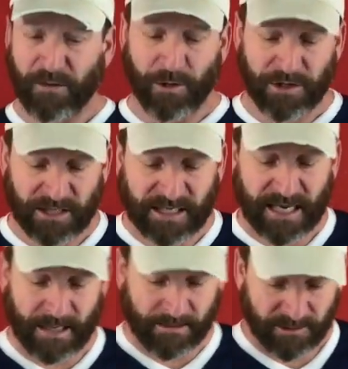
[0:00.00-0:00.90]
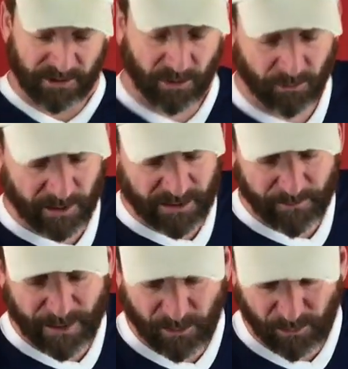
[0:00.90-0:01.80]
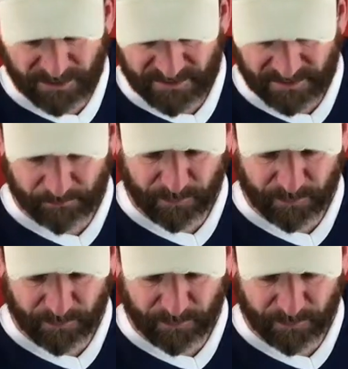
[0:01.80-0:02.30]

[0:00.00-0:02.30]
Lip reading: when you can. Don't worry about what's the